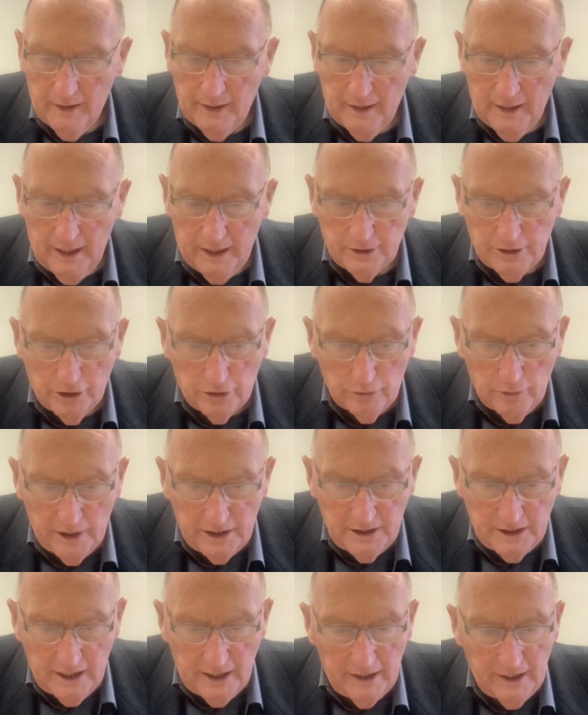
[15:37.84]
And so he
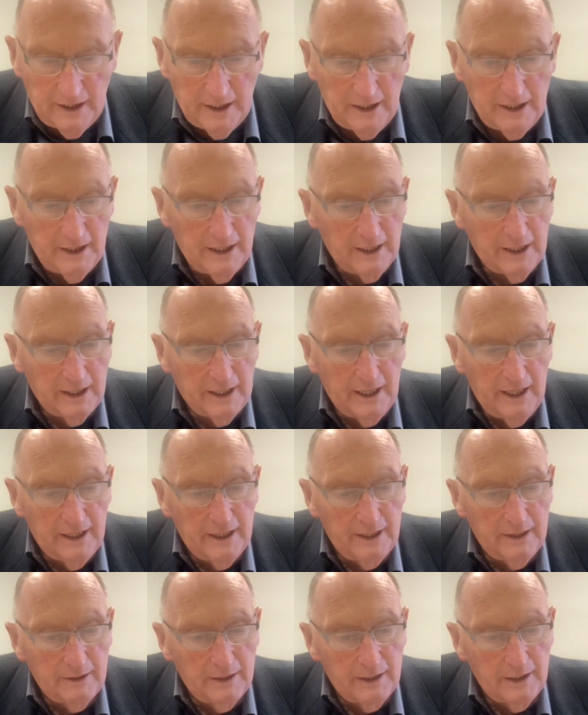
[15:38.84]
say,
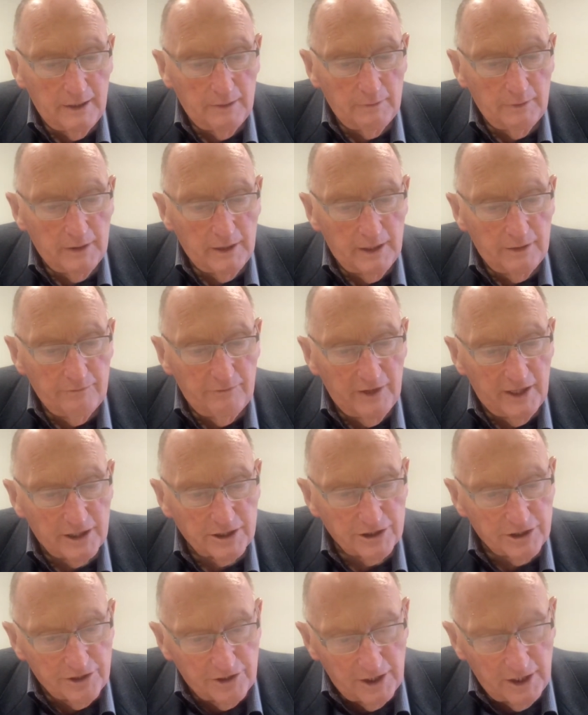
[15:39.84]
in verse
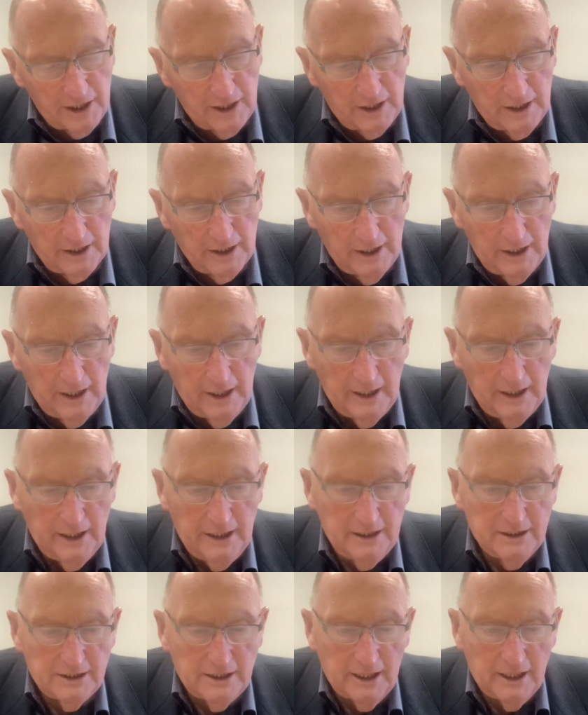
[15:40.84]
3, he
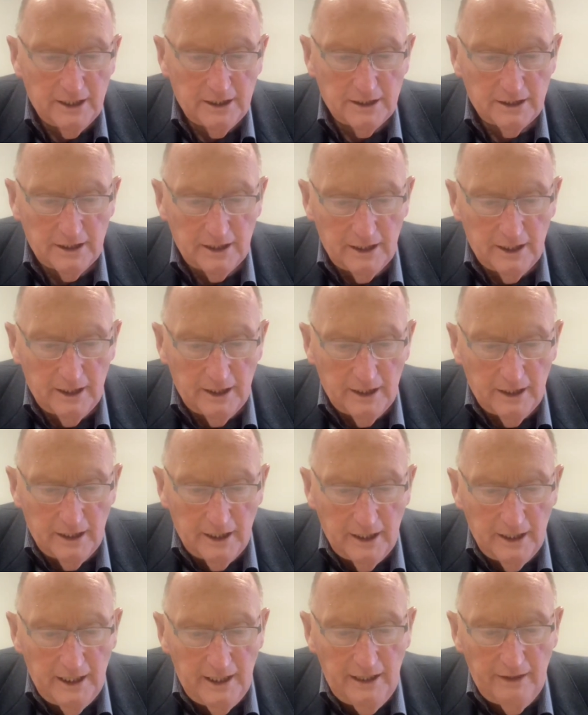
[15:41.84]
says,
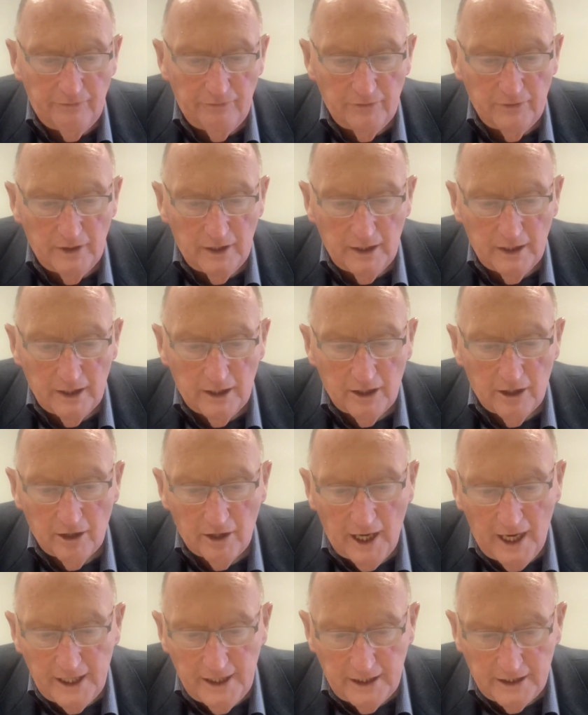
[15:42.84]
even
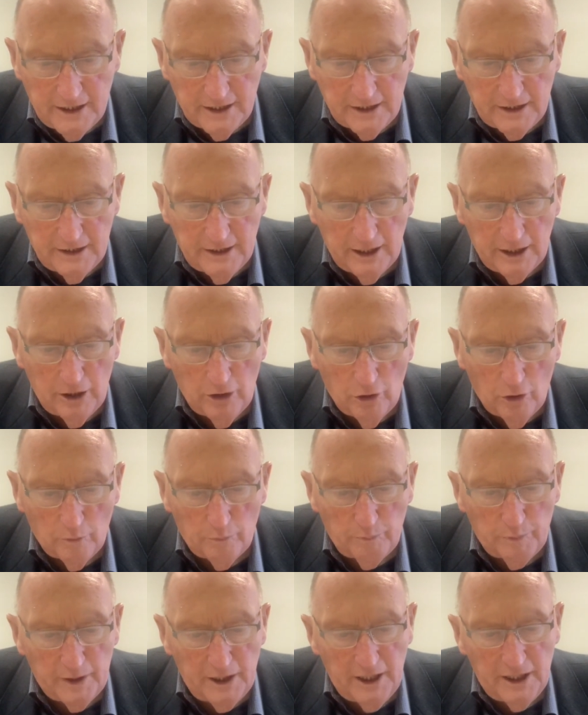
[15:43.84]
Christ did not
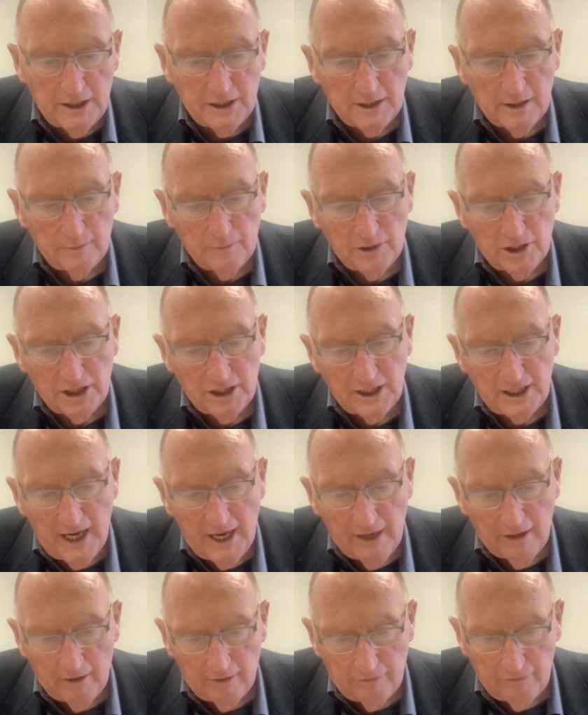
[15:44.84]
please
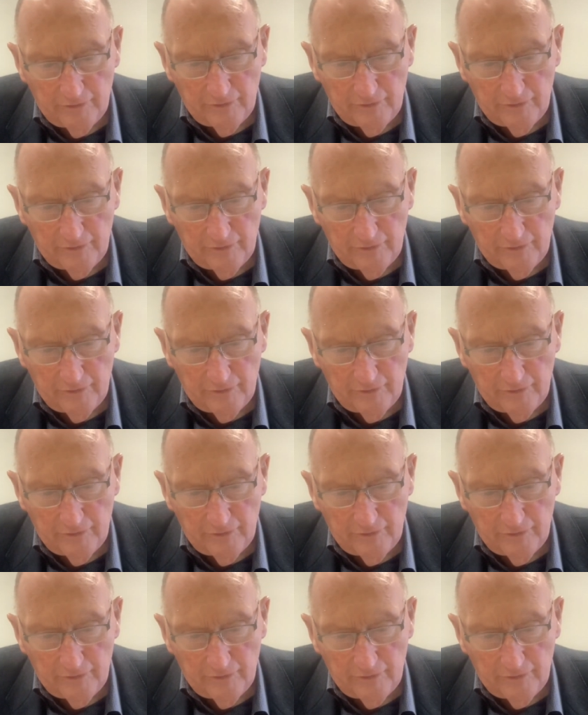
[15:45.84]
himself.